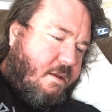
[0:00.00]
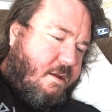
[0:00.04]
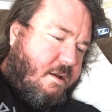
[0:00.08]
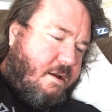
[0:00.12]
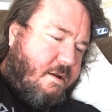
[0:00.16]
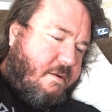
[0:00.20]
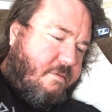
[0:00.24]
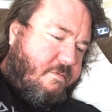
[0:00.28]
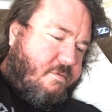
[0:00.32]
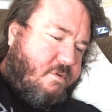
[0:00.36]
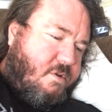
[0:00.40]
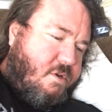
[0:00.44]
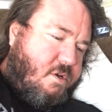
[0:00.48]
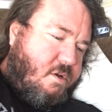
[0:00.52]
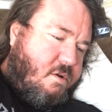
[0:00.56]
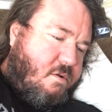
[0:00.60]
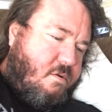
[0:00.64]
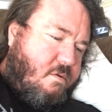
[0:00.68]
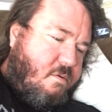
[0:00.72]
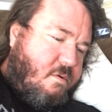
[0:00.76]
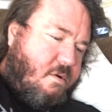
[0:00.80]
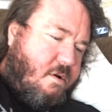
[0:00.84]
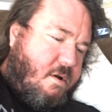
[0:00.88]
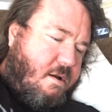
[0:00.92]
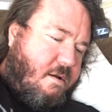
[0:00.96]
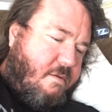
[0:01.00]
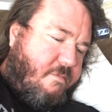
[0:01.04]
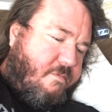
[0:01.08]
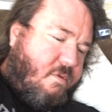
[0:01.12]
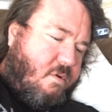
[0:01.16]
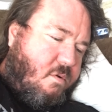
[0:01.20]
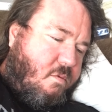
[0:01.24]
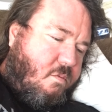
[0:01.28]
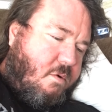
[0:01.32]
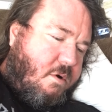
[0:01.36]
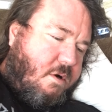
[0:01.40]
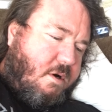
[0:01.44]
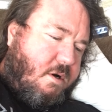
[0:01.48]
of two of the
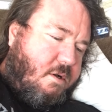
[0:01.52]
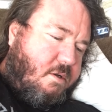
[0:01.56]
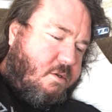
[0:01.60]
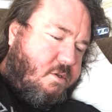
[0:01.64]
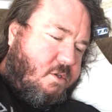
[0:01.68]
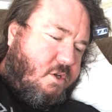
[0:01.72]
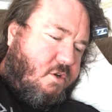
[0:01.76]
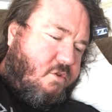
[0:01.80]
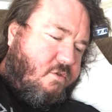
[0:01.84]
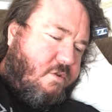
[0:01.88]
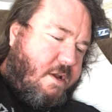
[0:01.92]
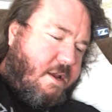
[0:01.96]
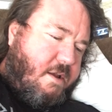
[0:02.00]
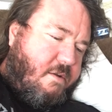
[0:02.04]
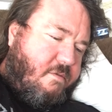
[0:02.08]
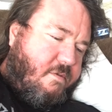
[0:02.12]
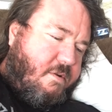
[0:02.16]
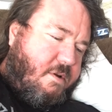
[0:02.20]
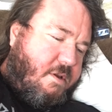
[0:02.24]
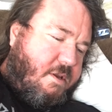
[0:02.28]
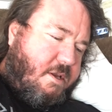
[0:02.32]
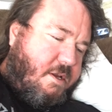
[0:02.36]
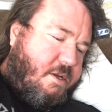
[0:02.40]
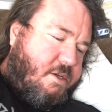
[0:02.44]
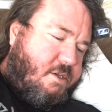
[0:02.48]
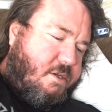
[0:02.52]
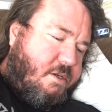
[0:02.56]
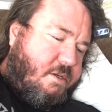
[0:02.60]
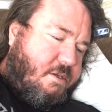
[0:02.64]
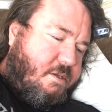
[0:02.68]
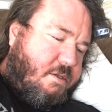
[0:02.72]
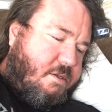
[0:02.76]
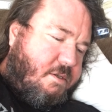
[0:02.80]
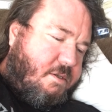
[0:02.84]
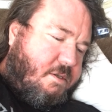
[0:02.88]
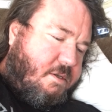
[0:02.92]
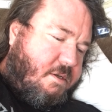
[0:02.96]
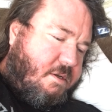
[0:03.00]
world's great
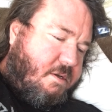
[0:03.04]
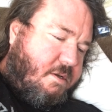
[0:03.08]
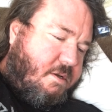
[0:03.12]
religions.